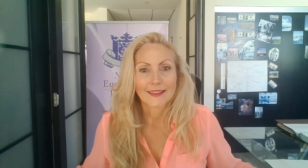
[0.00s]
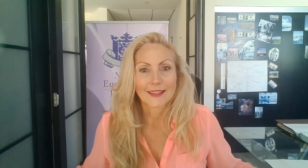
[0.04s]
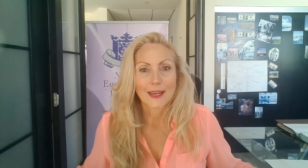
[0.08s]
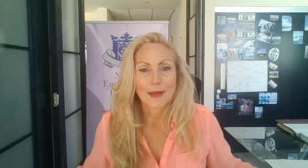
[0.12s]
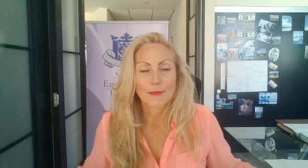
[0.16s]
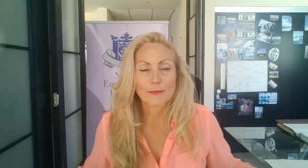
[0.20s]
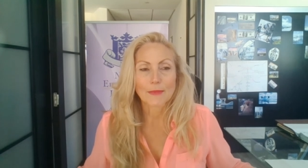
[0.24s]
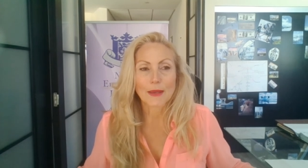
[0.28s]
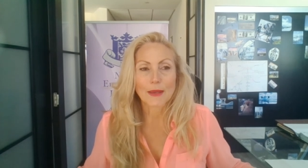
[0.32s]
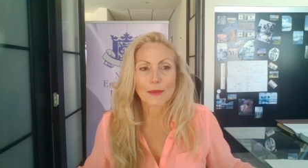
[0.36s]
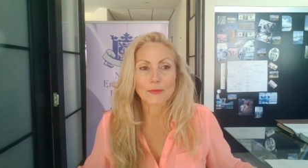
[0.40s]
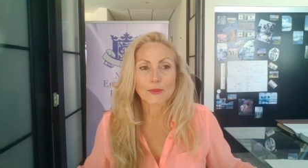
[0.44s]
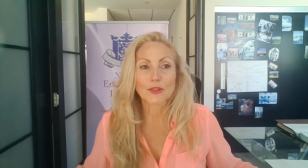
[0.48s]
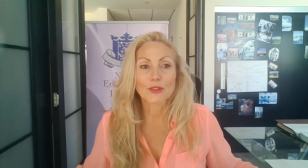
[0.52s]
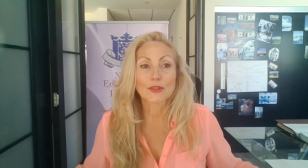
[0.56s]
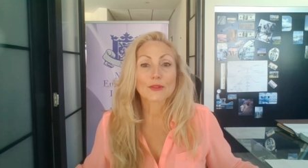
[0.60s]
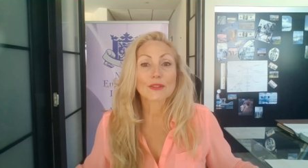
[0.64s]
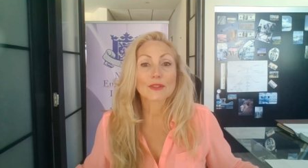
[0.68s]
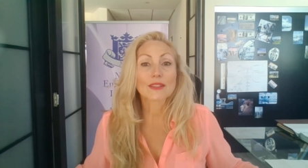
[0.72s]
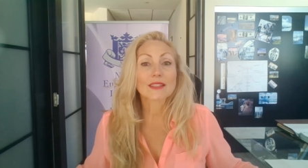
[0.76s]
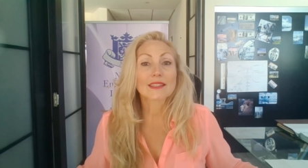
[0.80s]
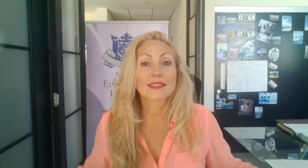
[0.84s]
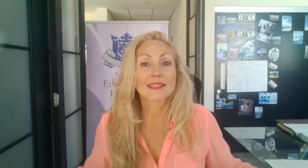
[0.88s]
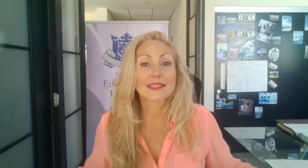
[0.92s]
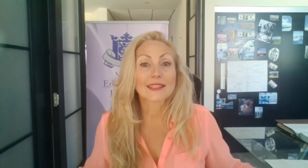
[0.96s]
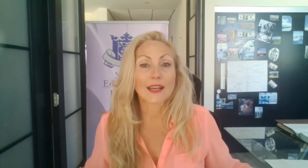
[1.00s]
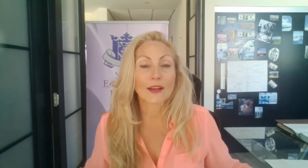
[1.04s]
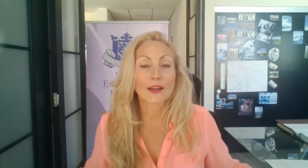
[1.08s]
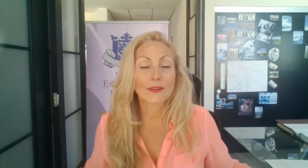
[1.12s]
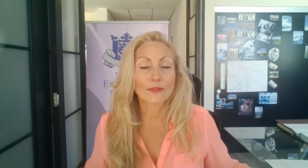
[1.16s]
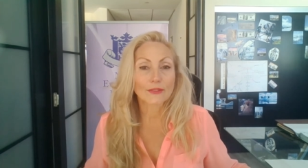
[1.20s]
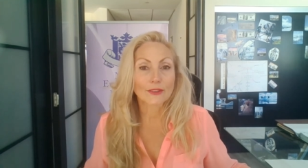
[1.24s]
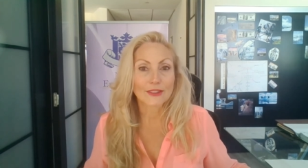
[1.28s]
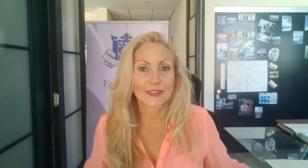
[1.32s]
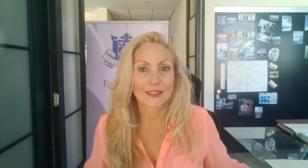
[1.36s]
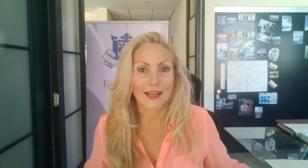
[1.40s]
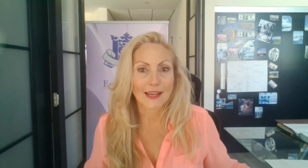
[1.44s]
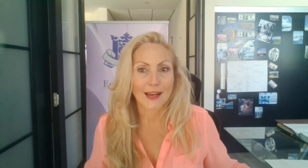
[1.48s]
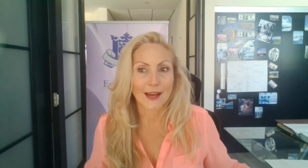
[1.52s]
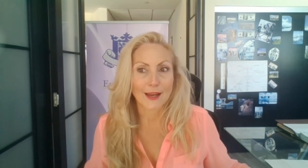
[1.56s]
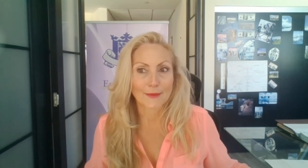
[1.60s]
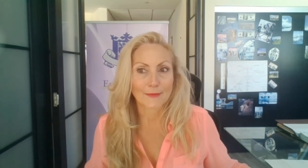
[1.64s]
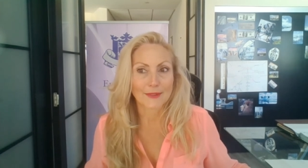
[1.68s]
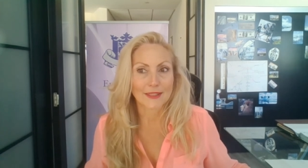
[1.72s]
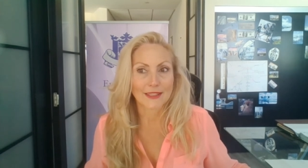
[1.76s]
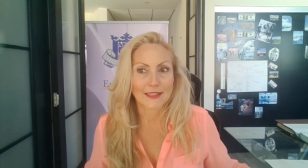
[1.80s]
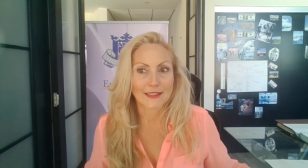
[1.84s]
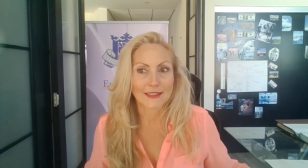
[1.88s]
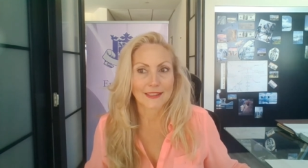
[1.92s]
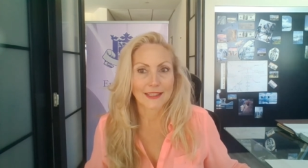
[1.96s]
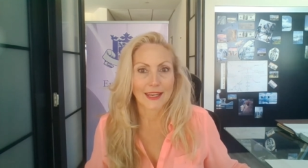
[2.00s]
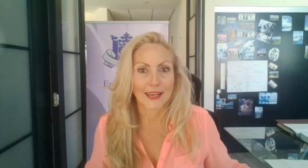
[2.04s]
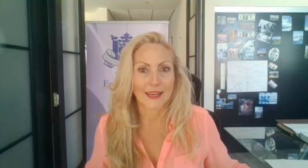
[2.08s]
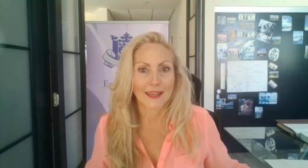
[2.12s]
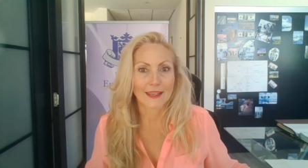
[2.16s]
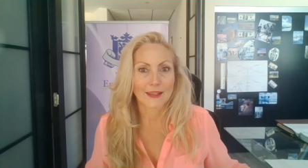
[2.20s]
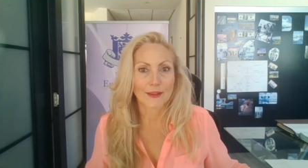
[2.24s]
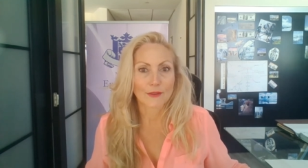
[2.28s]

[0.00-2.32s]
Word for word: Maybe you do it several times a day.